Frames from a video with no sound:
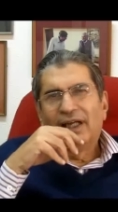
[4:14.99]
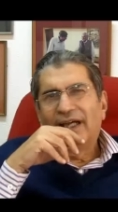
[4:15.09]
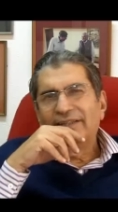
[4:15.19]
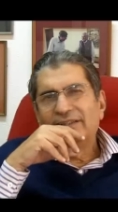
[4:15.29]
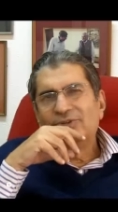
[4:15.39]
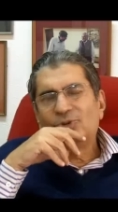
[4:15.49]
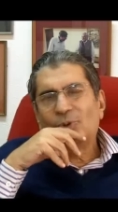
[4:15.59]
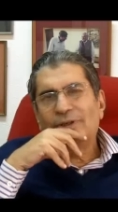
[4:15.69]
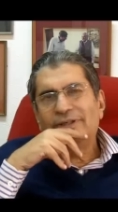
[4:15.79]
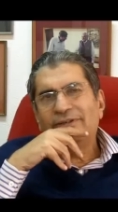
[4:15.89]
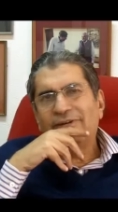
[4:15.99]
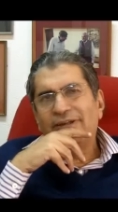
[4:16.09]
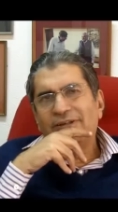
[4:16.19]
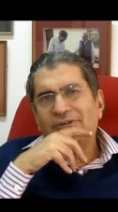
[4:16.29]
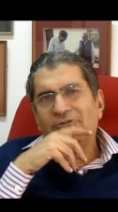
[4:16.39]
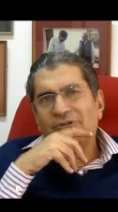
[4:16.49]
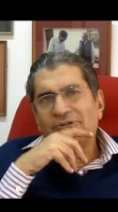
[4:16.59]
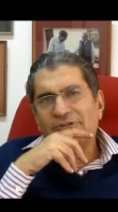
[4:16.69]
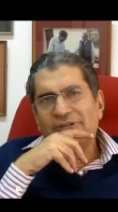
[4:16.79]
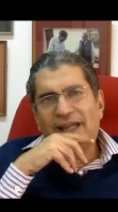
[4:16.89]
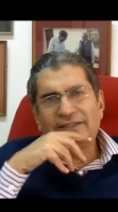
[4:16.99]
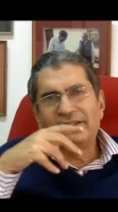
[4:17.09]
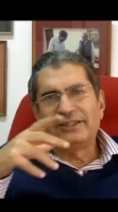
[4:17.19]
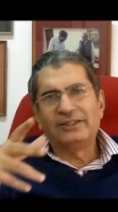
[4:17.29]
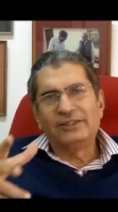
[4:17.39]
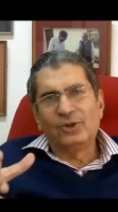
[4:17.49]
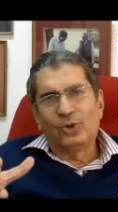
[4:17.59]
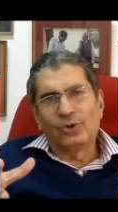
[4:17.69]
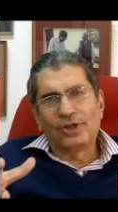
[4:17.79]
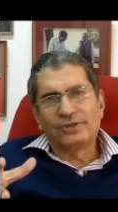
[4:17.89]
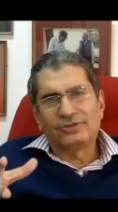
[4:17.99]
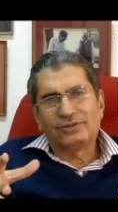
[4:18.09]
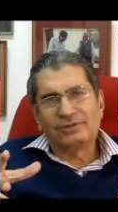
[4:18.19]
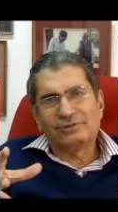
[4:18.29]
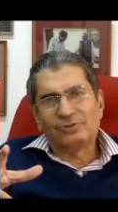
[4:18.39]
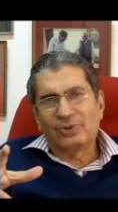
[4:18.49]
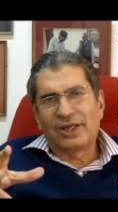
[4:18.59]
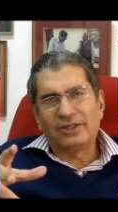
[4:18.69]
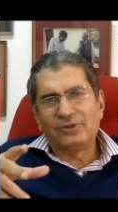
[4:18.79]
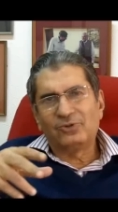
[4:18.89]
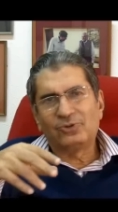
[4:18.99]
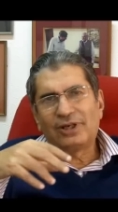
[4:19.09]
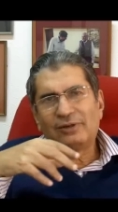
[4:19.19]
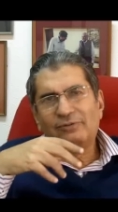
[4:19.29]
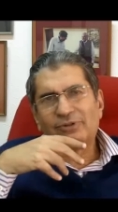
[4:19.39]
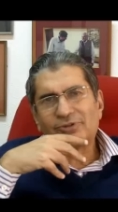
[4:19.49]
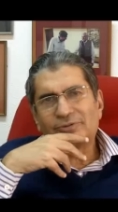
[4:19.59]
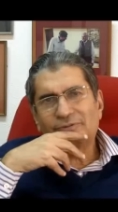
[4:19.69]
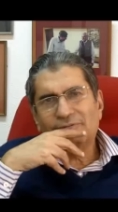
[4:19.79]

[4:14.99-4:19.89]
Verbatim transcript: I didn't show any great interest, neither did the owners to get into television.